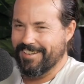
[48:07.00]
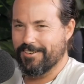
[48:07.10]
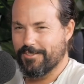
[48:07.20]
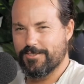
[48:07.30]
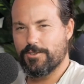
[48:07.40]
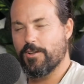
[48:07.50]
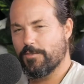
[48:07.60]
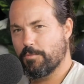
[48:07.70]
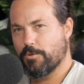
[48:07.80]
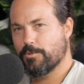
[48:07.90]
And on the side
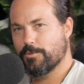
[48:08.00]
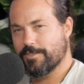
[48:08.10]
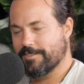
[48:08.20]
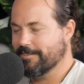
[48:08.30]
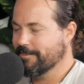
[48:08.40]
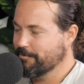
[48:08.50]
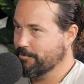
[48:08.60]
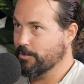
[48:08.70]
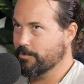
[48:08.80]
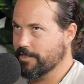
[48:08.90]
of pools and
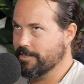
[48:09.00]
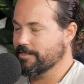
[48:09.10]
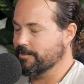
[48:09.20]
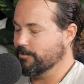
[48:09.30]
buildings